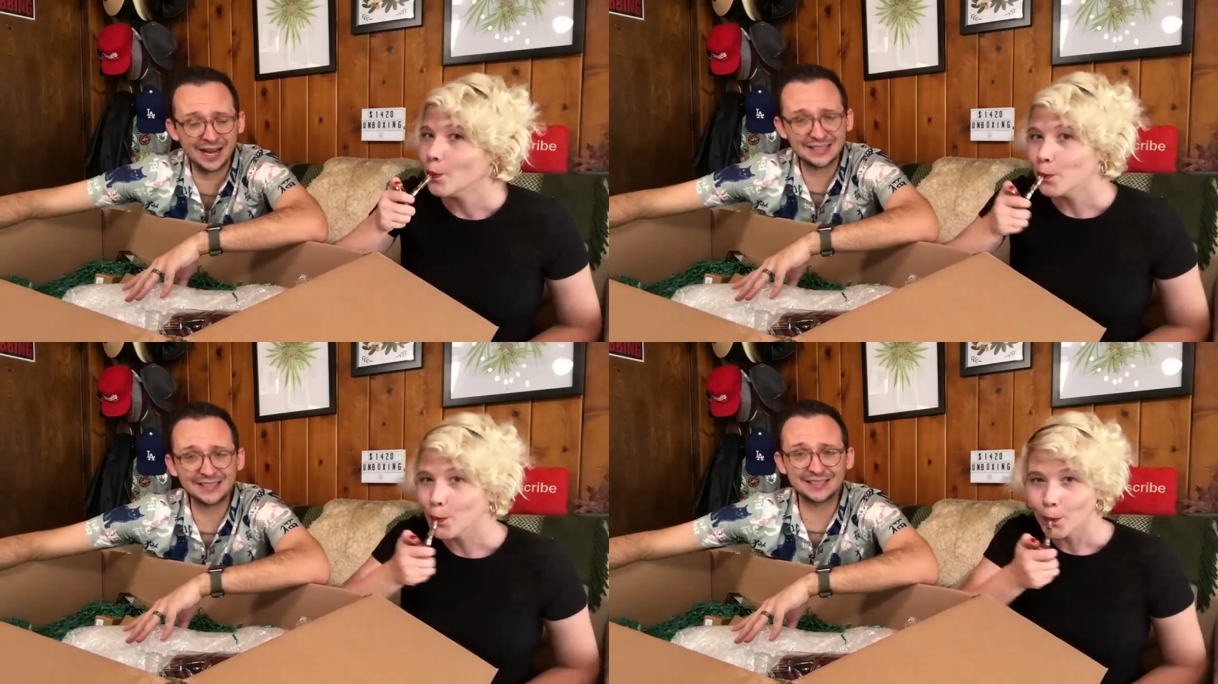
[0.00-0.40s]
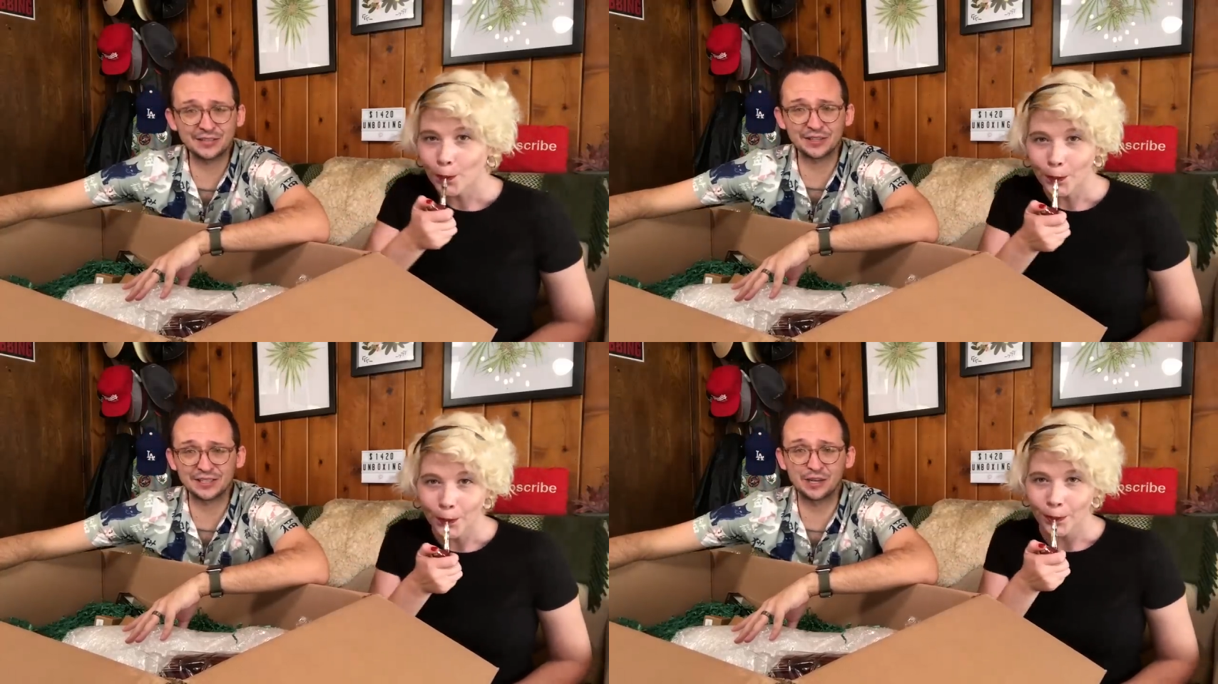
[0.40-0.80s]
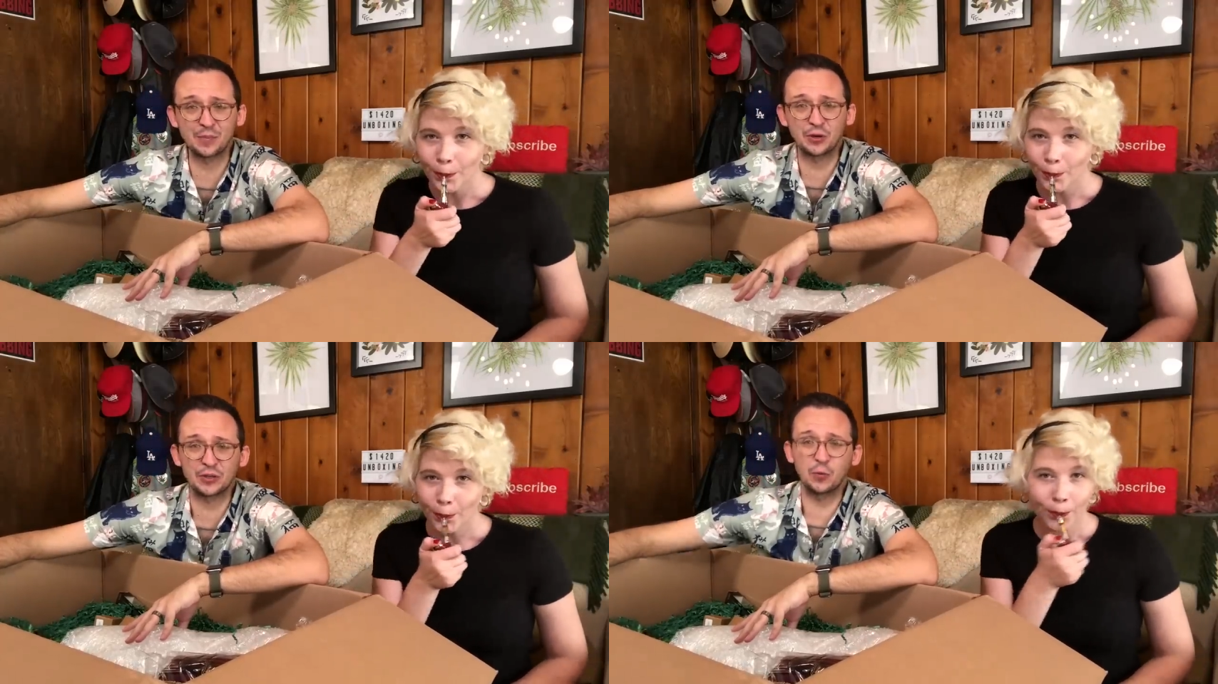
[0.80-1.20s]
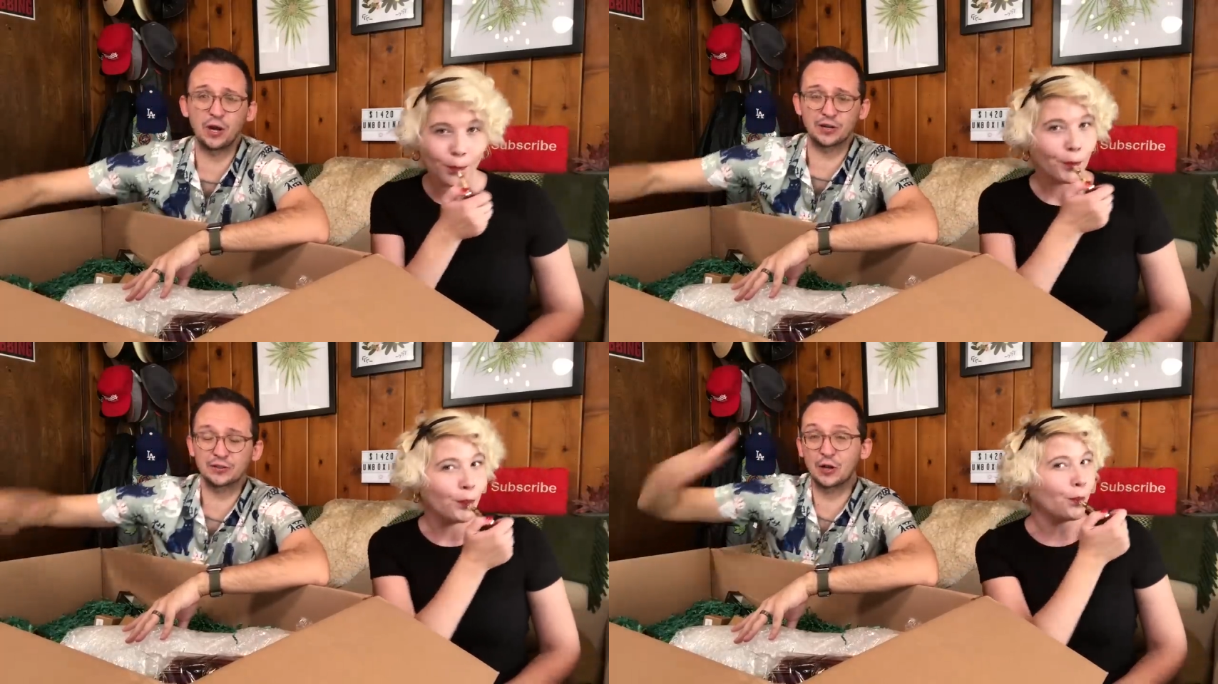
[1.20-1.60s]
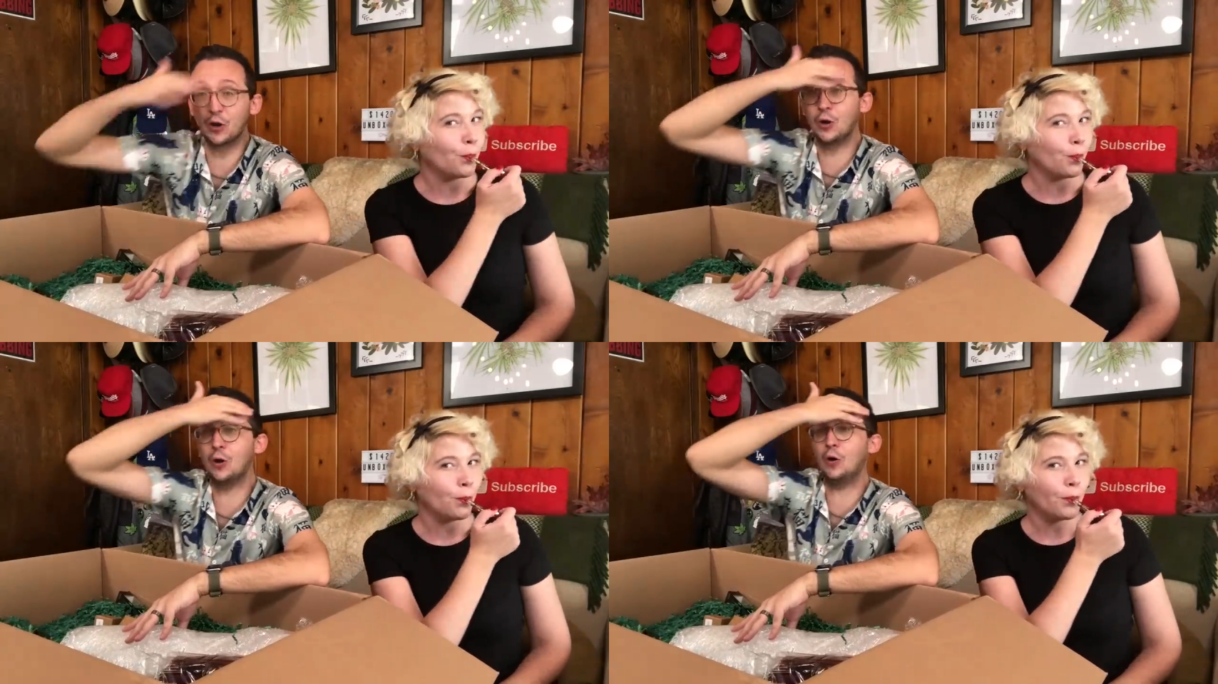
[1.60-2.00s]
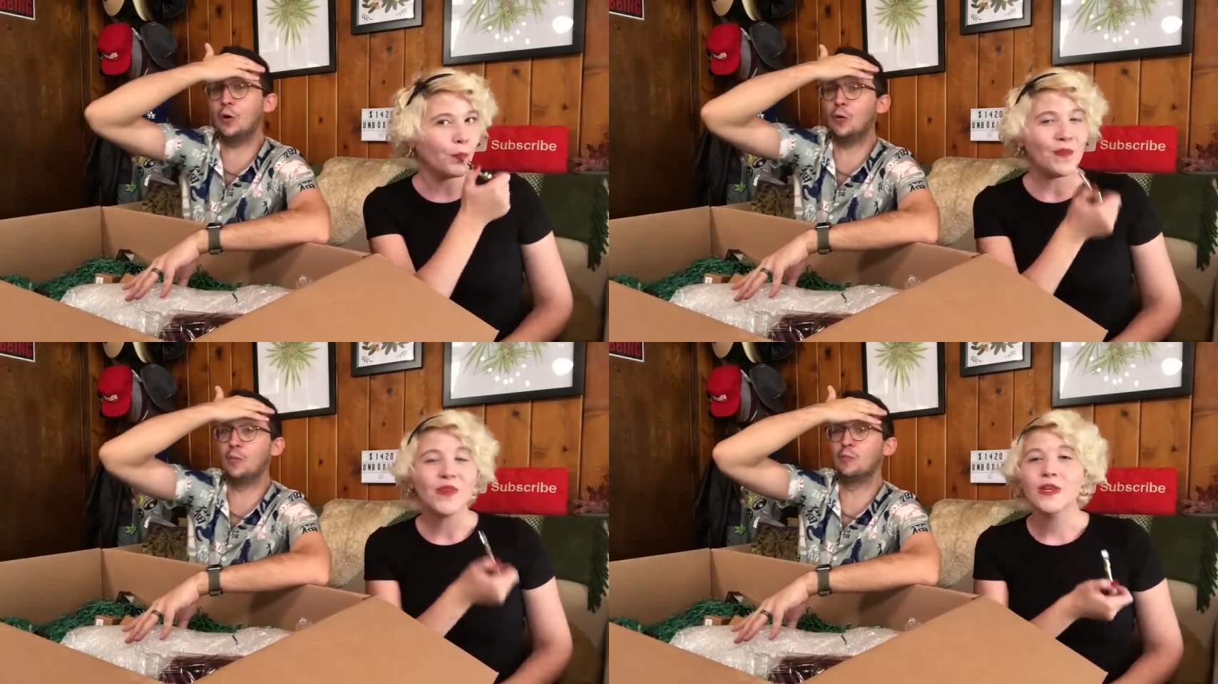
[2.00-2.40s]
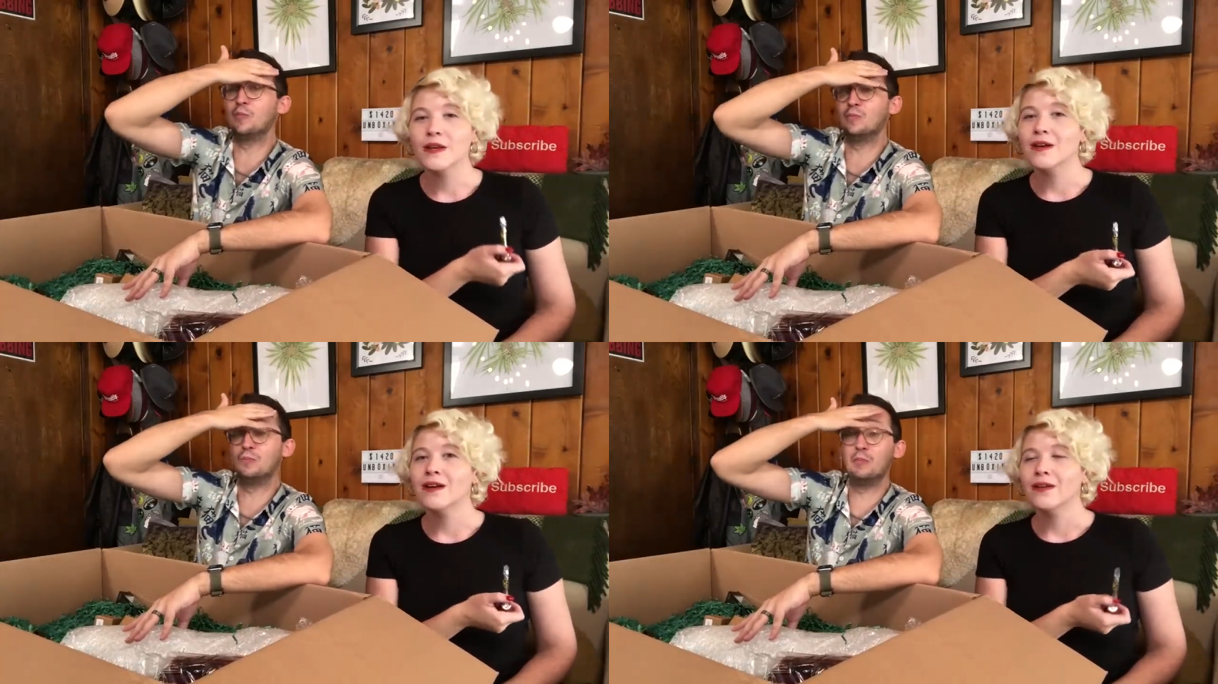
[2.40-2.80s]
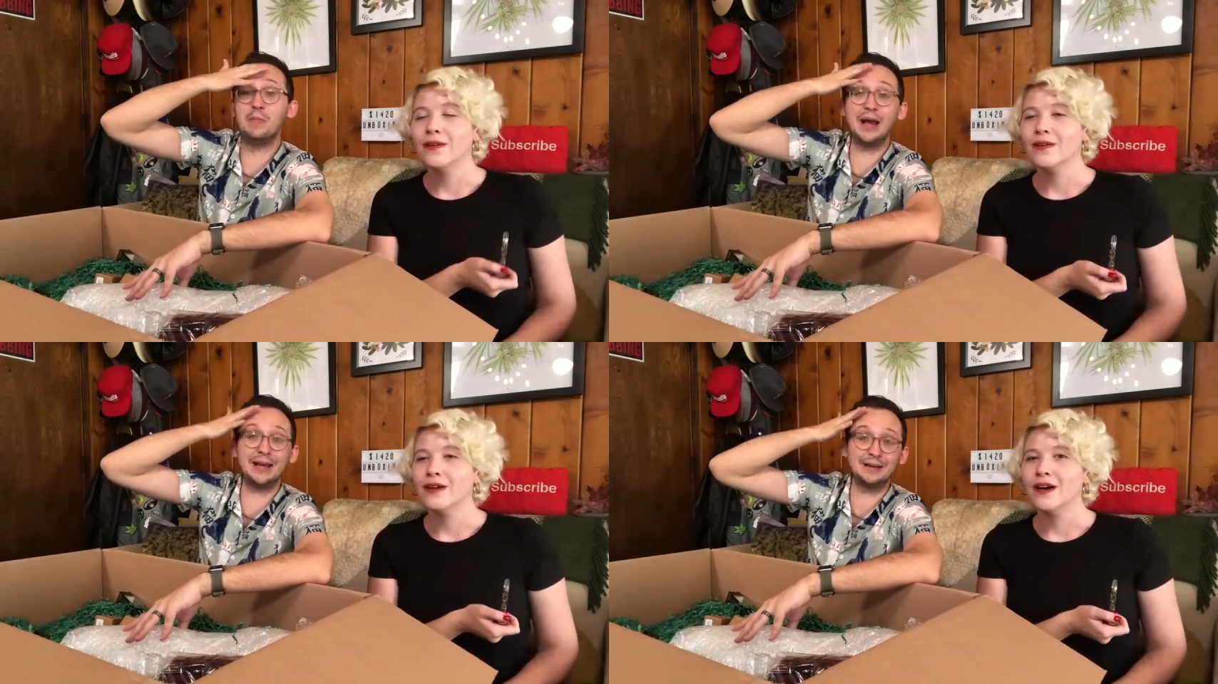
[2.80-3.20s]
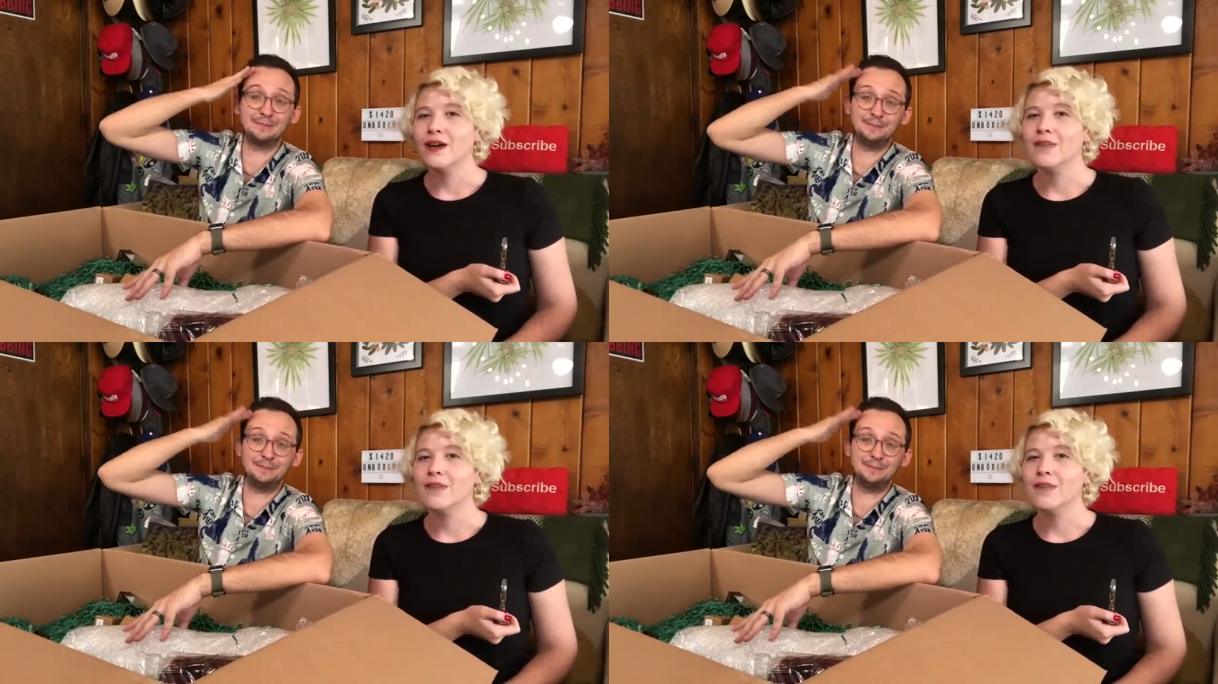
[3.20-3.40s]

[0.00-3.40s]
Speaker 1: that stared us into murky waters. Oh man.